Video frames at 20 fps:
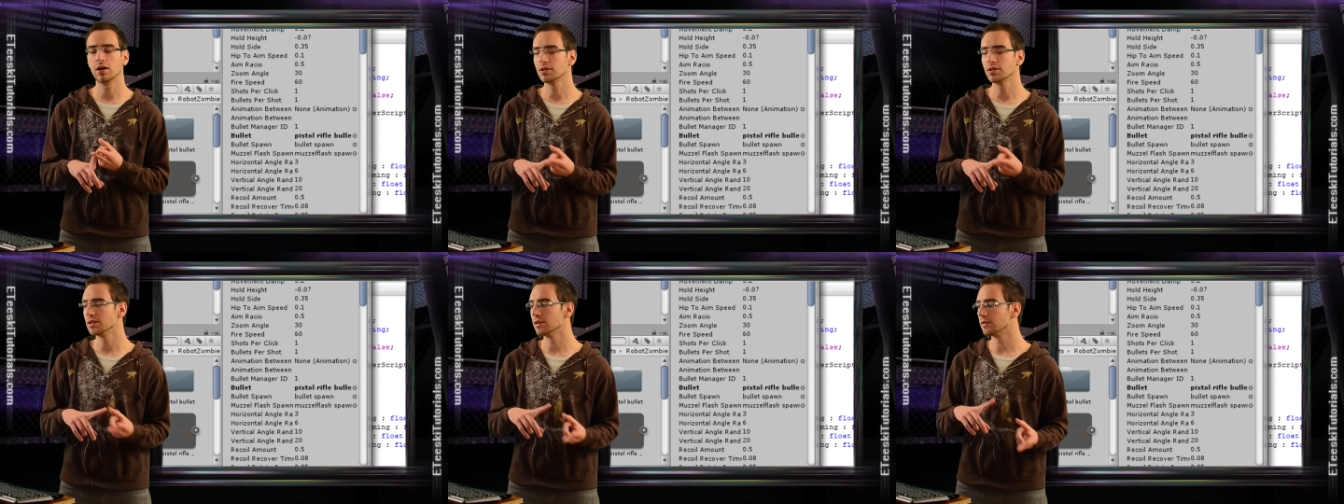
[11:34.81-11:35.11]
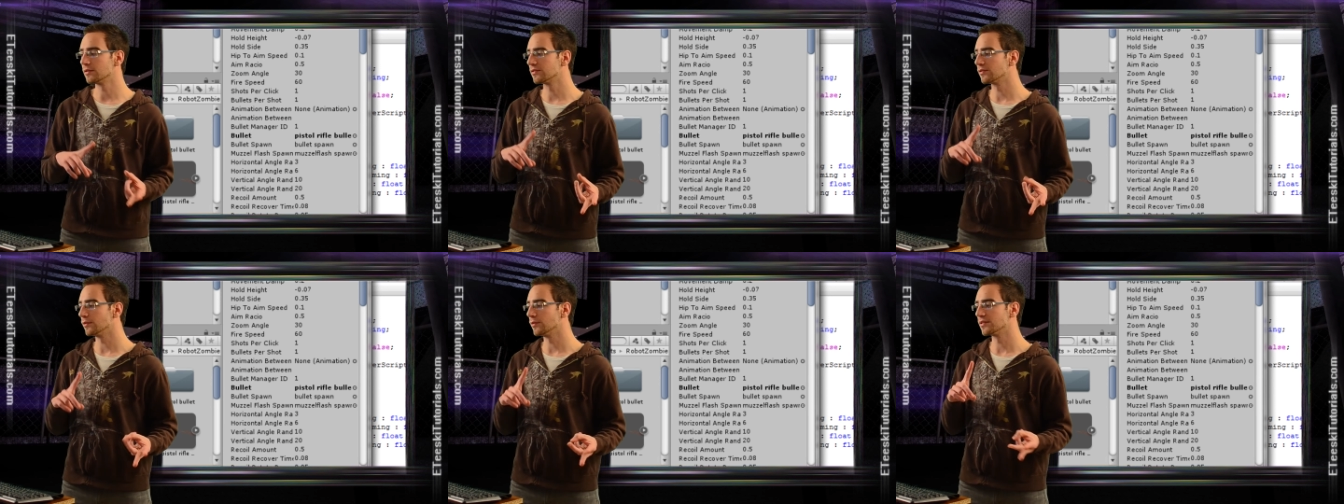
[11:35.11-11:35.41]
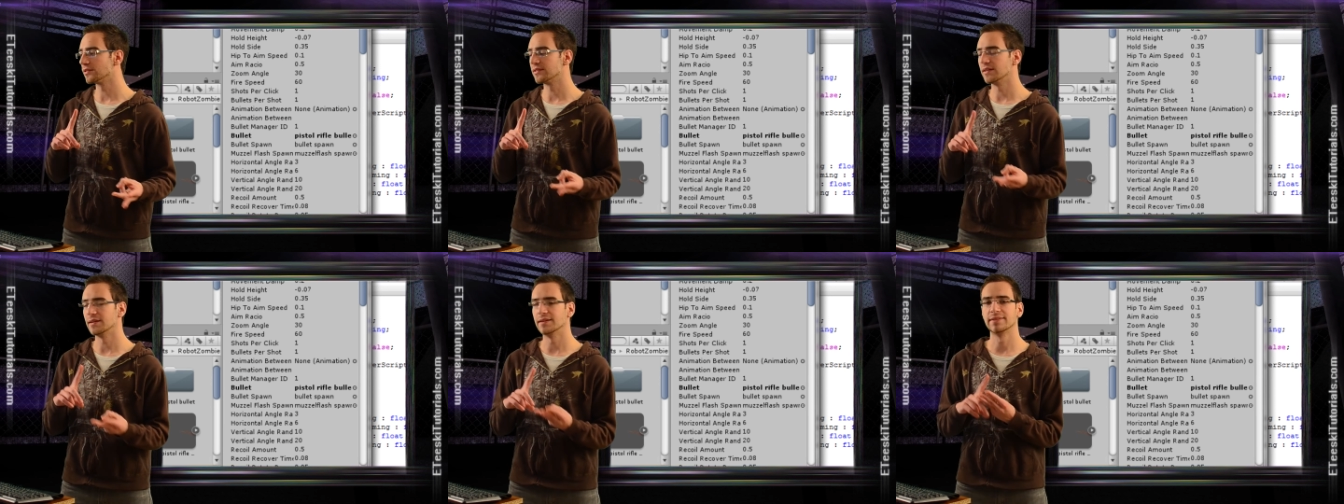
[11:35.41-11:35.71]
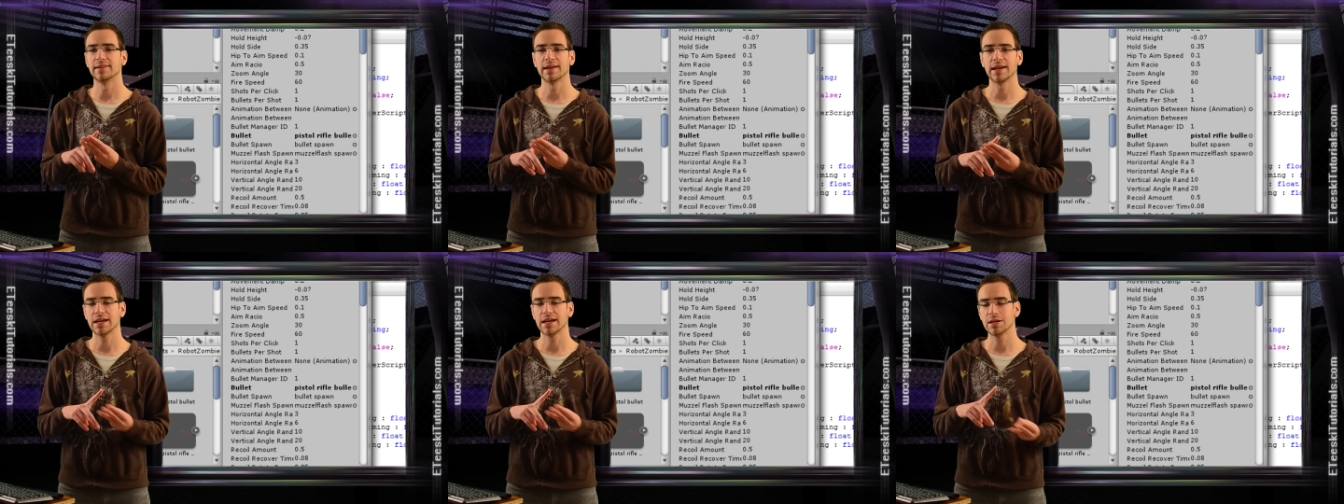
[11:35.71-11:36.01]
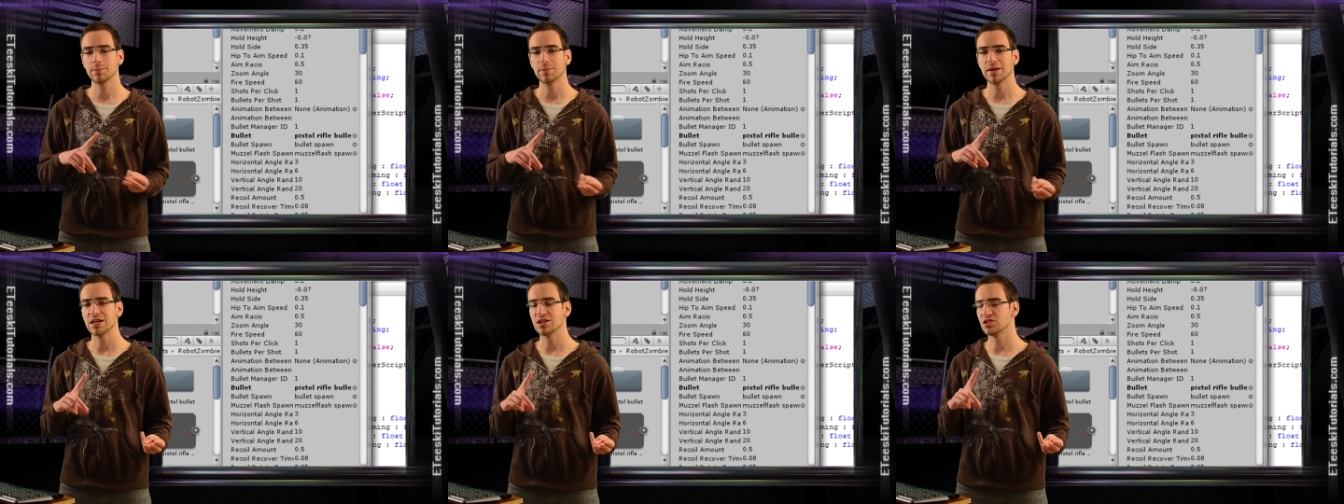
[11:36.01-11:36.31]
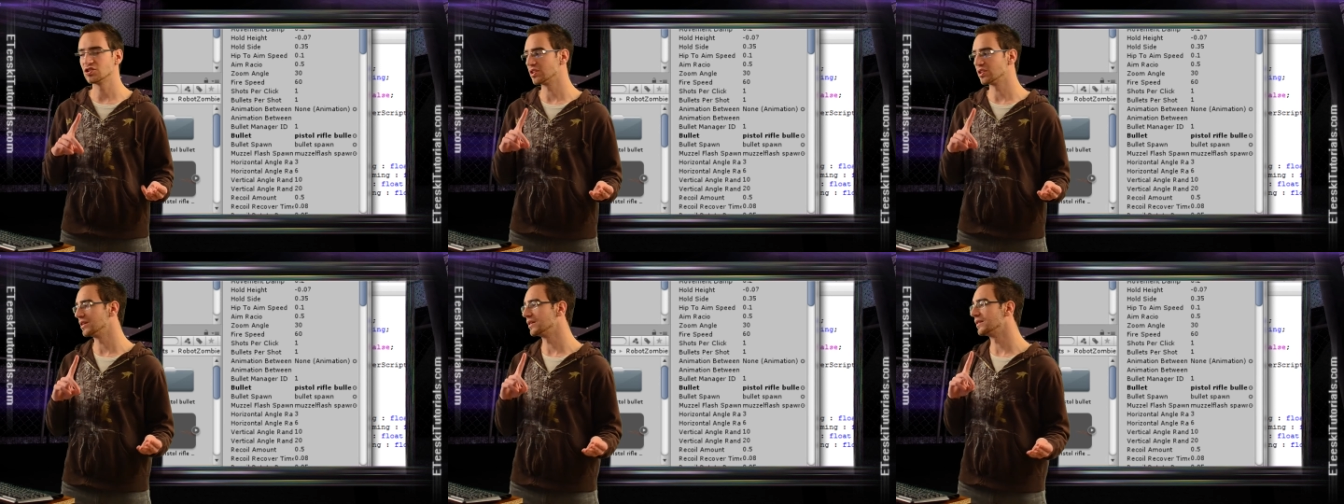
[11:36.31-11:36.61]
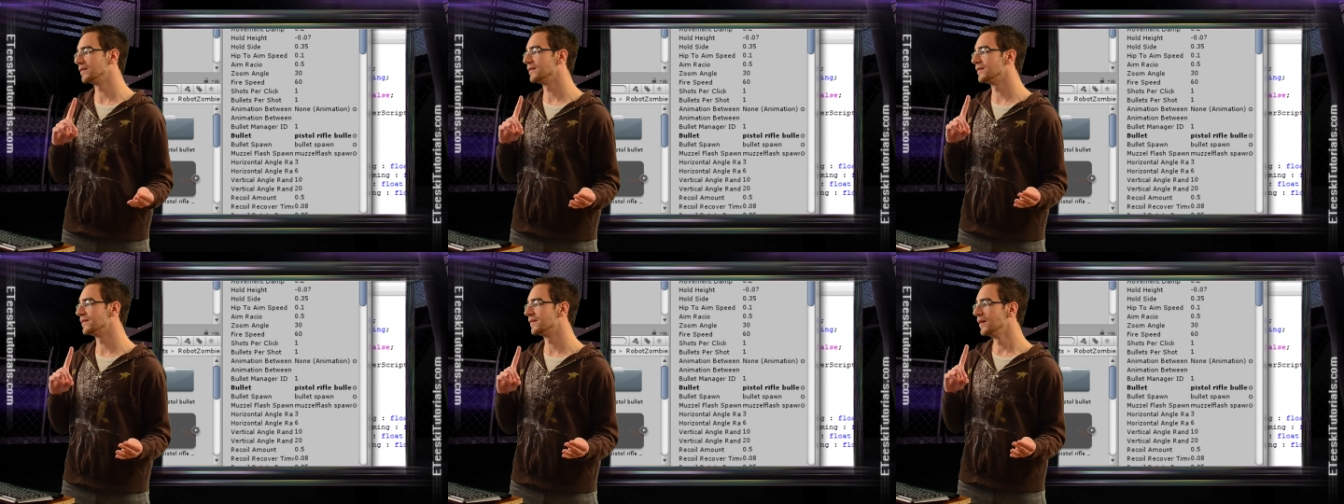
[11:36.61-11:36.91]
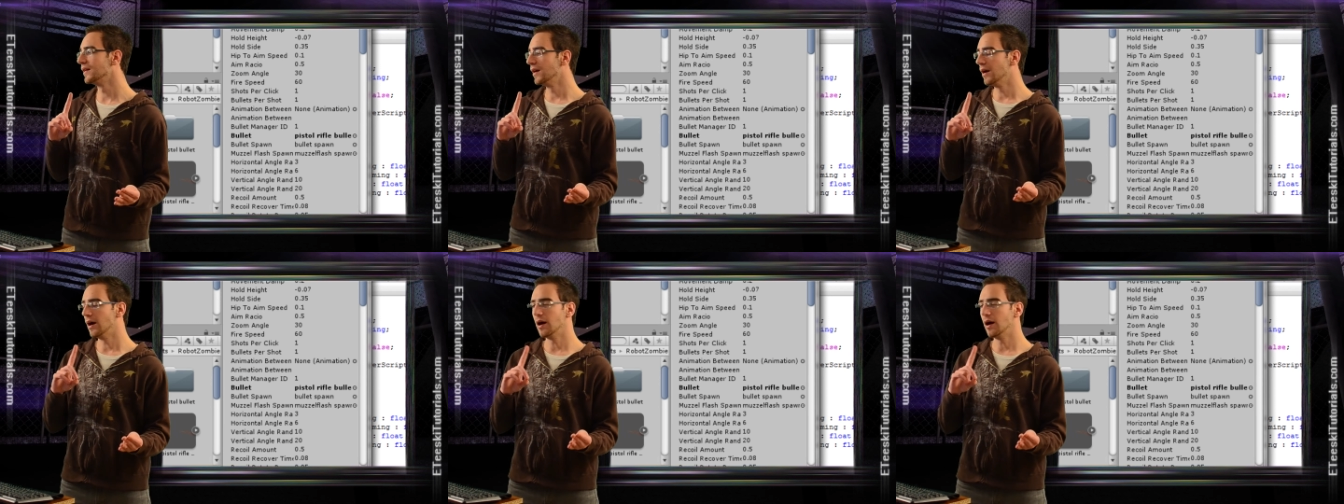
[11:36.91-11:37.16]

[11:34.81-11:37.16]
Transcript: audio sources, animations,